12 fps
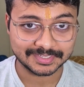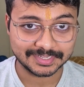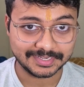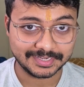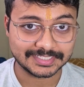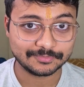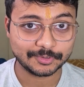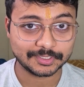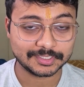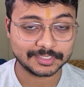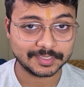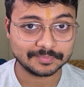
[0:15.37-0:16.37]
Let's have a look at
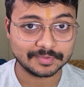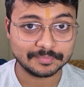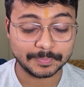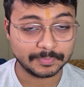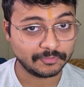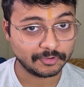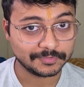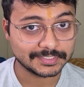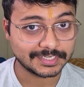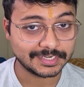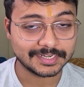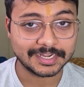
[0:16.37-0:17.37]
the game. But before we
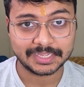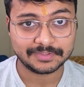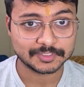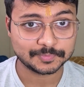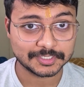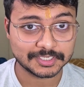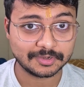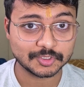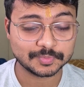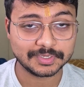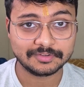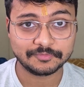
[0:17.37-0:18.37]
start, I have a special
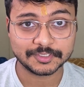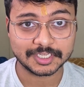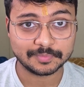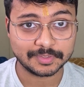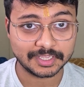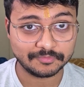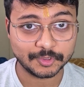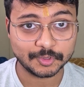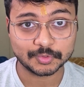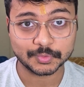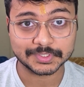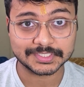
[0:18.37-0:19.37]
announcement which I'll be giving you
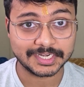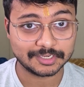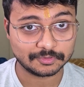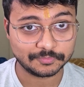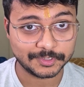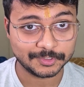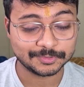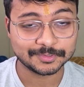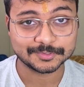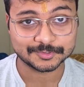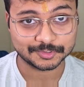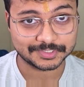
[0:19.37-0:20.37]
towards the end of the video,
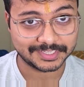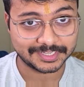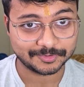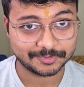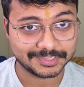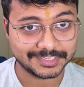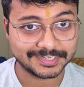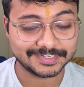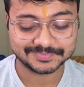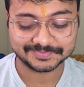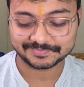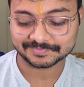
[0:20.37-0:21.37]
so stick around till the end.
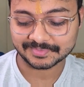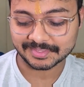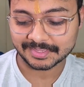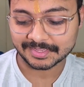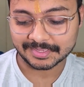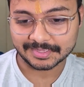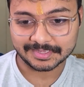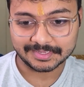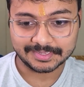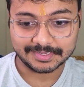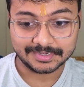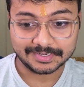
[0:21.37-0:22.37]

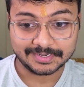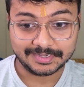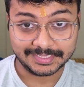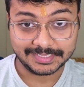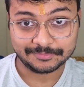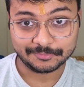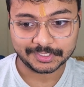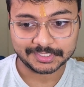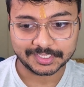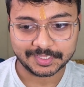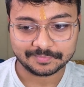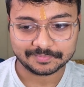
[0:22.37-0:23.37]
Let's have a look at the
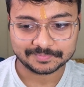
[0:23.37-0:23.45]
game.